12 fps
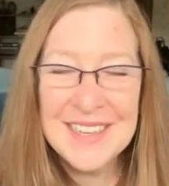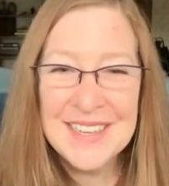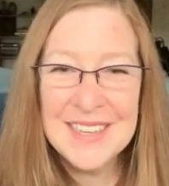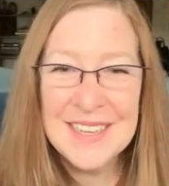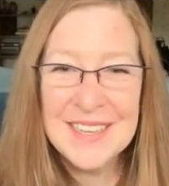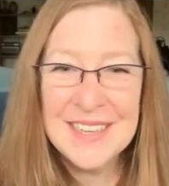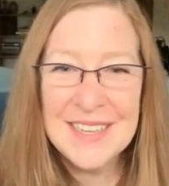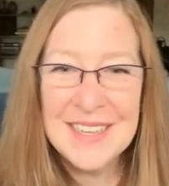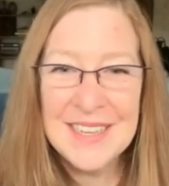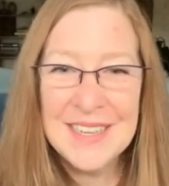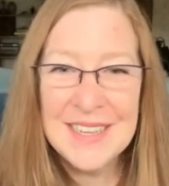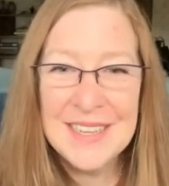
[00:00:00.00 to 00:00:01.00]

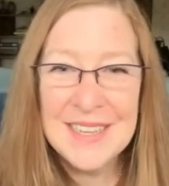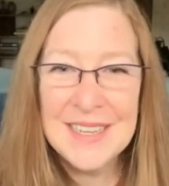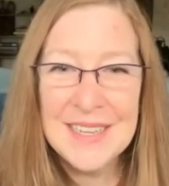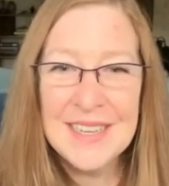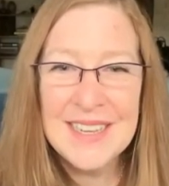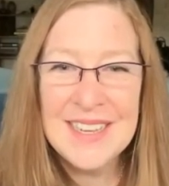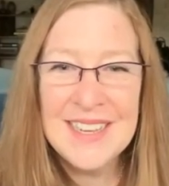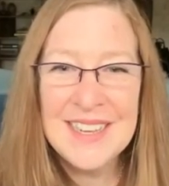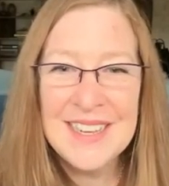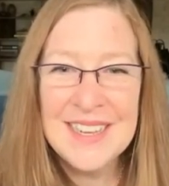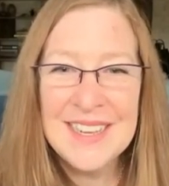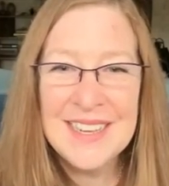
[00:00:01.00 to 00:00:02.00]

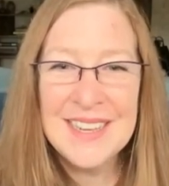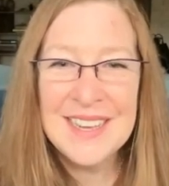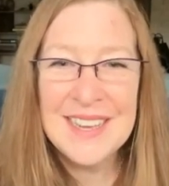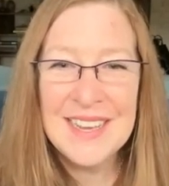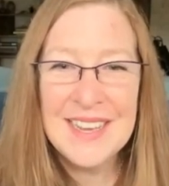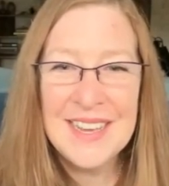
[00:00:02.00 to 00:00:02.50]
(not speaking)